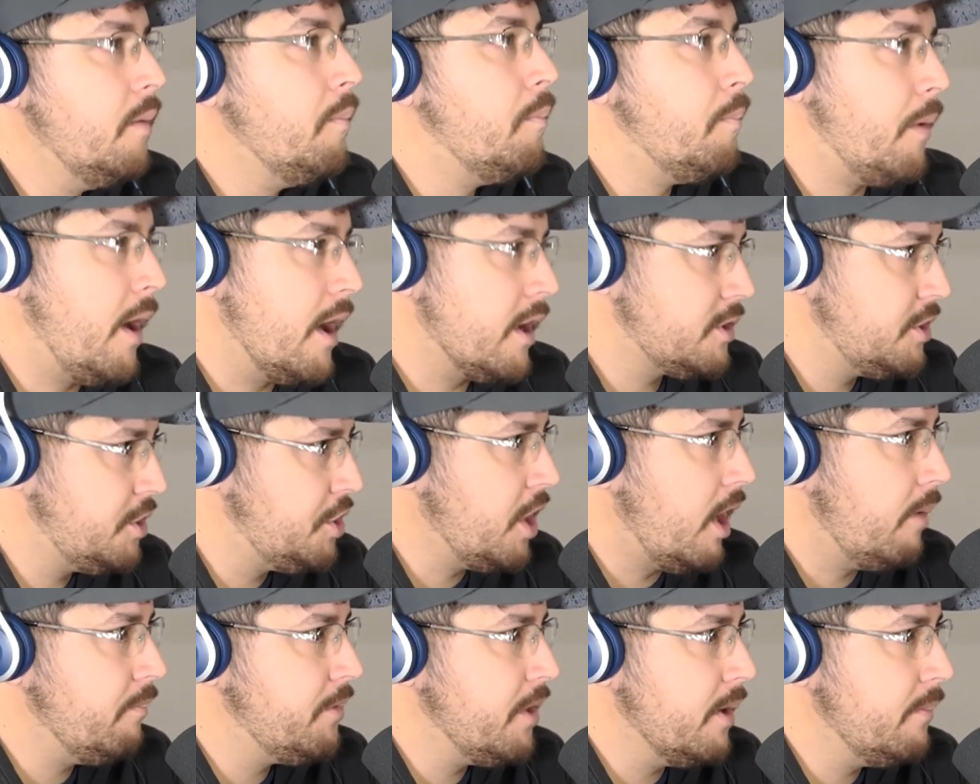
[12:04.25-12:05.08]
Bucks
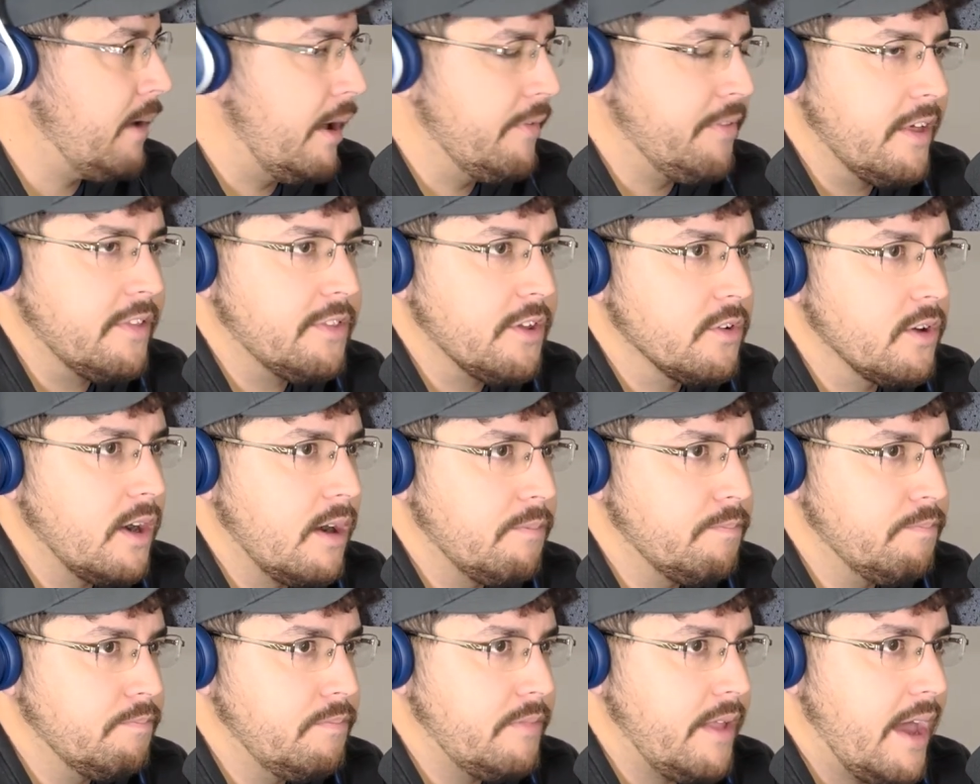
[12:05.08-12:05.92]
jumped them. I think they're
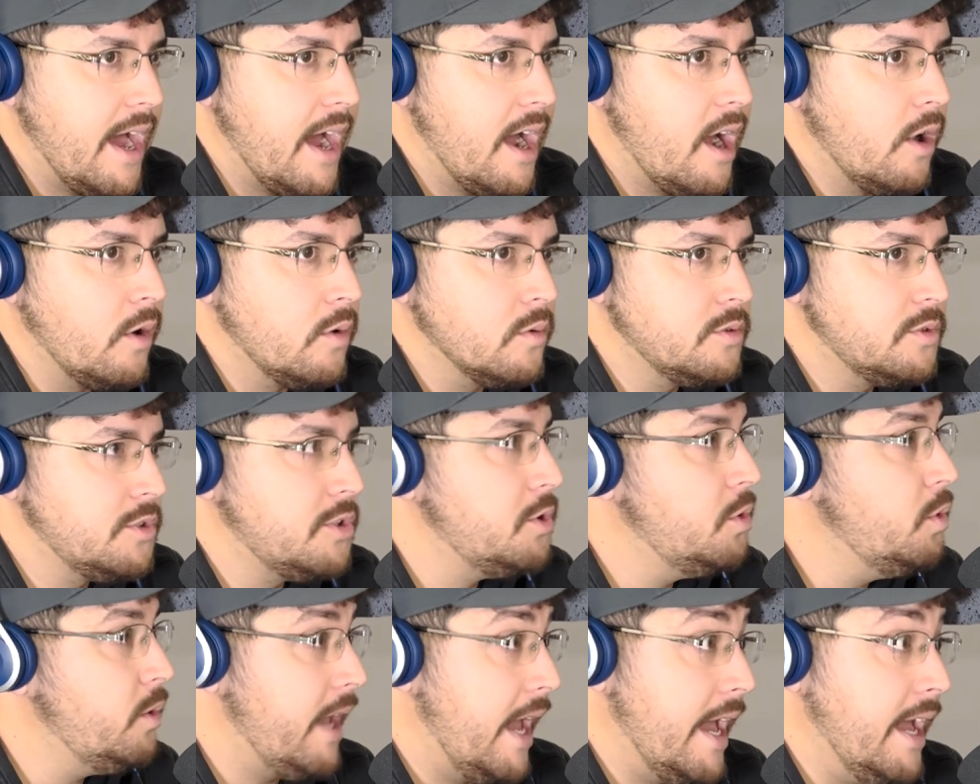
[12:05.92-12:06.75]
up now
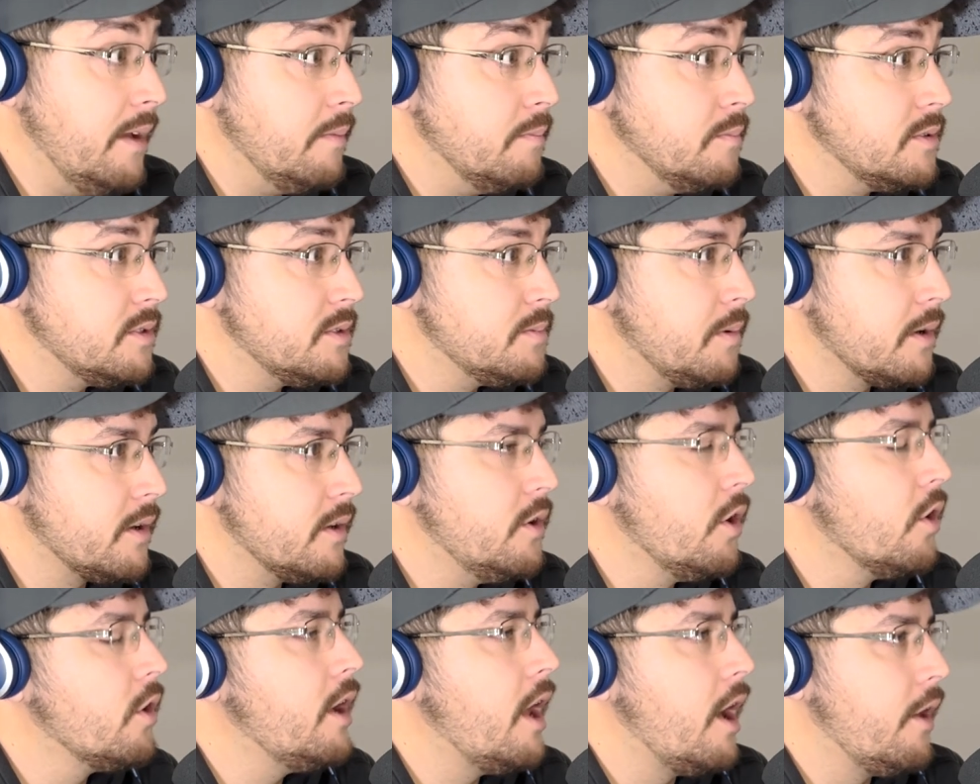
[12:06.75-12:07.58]
2 games. But
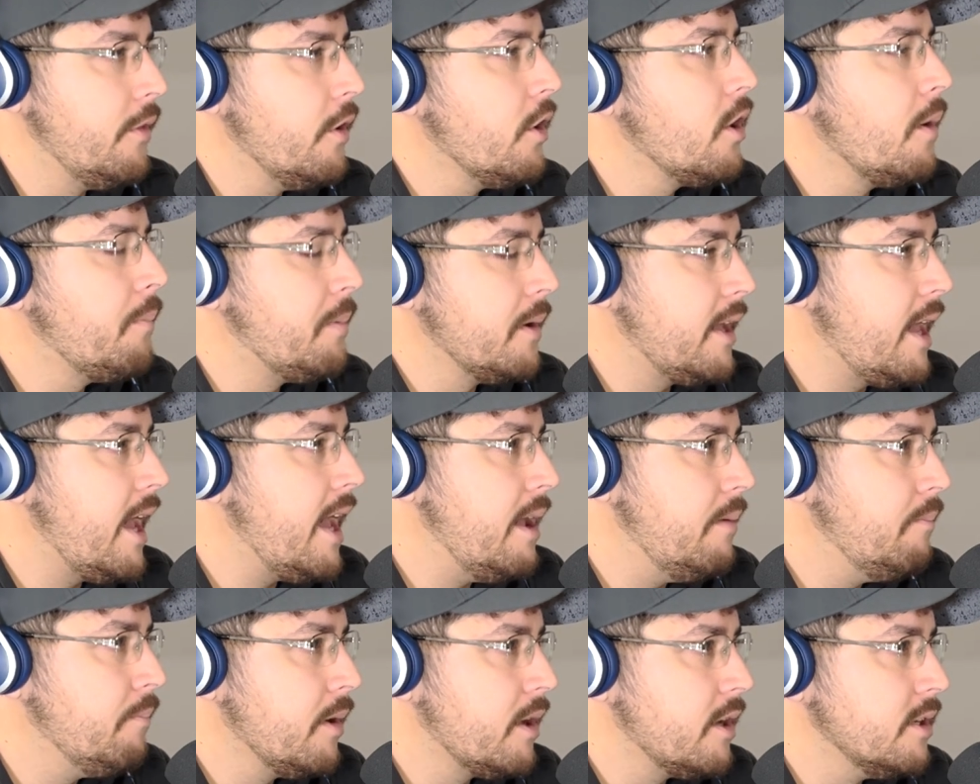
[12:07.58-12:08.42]
no, they're up a
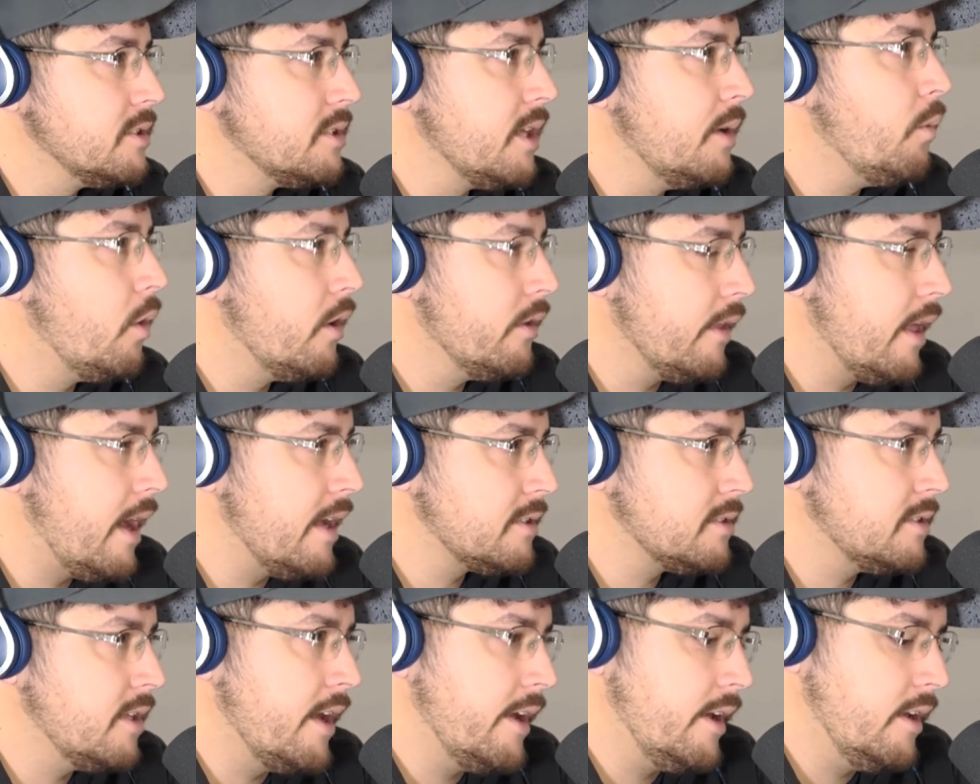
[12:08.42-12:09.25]
game because they won
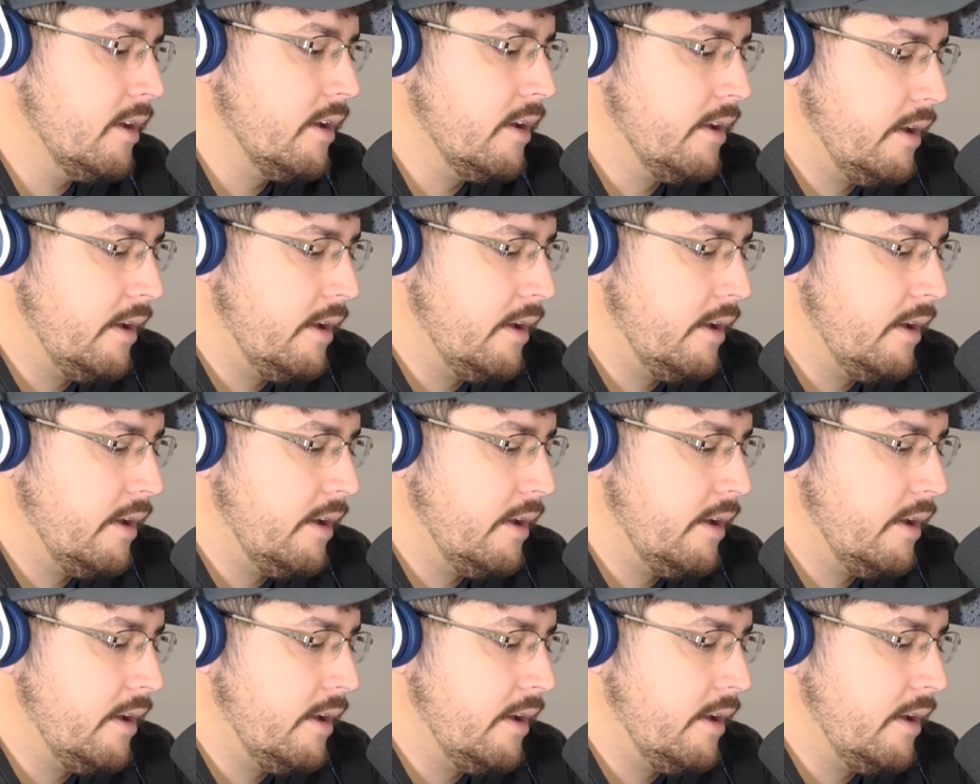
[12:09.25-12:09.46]
last night.